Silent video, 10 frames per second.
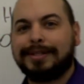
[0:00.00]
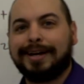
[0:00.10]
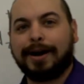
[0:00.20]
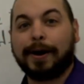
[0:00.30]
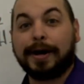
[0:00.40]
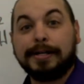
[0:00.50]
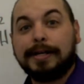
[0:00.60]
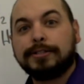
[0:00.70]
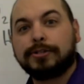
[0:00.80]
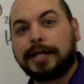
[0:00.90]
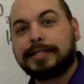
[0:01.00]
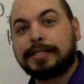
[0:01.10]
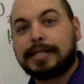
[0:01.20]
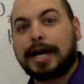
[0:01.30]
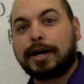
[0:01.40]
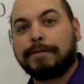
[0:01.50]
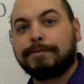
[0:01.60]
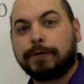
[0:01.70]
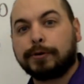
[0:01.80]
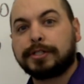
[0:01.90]
All right, so let's attack our
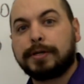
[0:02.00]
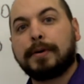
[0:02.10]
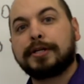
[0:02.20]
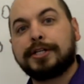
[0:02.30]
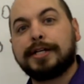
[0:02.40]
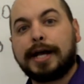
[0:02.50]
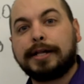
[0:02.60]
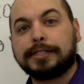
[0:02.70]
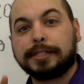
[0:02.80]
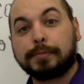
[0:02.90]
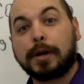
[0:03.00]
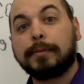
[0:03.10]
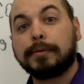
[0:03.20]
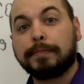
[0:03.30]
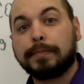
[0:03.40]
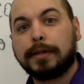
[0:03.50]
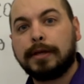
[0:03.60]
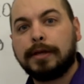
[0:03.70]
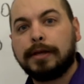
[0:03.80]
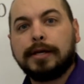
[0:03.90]
first combustion analysis problem.
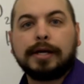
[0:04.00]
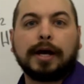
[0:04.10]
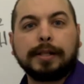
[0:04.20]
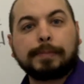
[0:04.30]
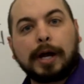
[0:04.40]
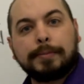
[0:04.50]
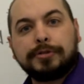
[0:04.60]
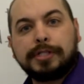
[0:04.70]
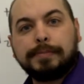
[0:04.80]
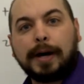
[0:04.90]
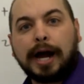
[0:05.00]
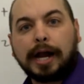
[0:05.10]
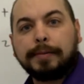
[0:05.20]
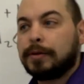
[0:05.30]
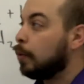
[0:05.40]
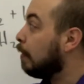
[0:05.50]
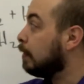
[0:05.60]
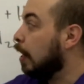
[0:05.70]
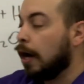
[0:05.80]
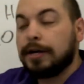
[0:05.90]
On the problem you see behind me, we have an
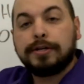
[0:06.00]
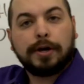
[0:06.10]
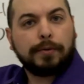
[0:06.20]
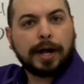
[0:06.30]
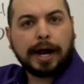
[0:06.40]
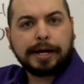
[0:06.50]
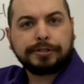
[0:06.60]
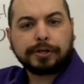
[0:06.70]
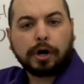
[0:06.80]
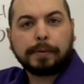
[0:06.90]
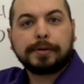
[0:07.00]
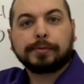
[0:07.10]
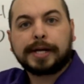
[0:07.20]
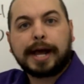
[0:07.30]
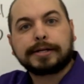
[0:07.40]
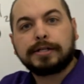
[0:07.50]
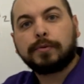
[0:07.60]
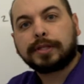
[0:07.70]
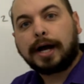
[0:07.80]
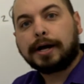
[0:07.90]
unknown hydrocarbon reacting
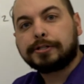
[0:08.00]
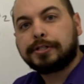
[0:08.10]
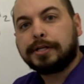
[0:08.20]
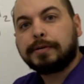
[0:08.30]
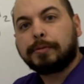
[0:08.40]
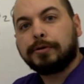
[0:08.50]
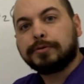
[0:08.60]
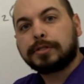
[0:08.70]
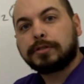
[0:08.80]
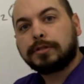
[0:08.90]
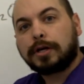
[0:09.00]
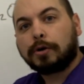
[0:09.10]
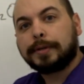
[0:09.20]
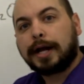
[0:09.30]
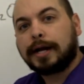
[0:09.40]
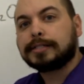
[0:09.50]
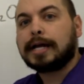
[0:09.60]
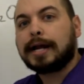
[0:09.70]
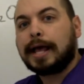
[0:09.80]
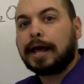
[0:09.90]
with oxygen to produce carbon
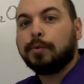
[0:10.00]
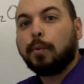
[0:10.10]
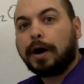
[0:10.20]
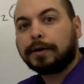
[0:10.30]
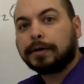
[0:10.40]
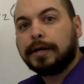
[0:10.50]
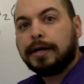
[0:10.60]
dioxide and water.